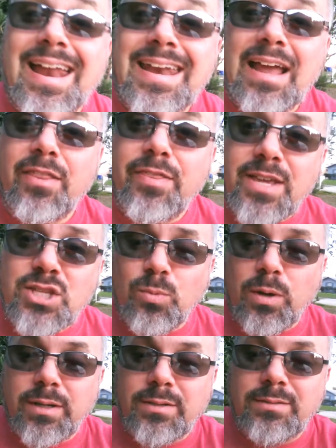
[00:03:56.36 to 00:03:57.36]
Now this
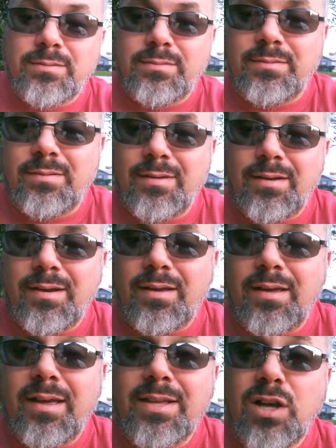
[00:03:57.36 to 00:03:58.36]
one
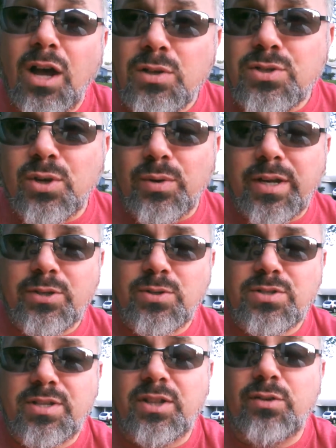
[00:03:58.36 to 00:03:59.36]
is also an
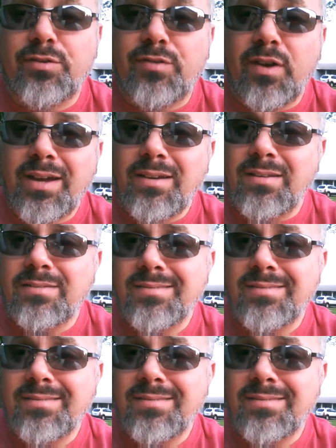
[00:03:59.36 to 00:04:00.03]
interesting little find.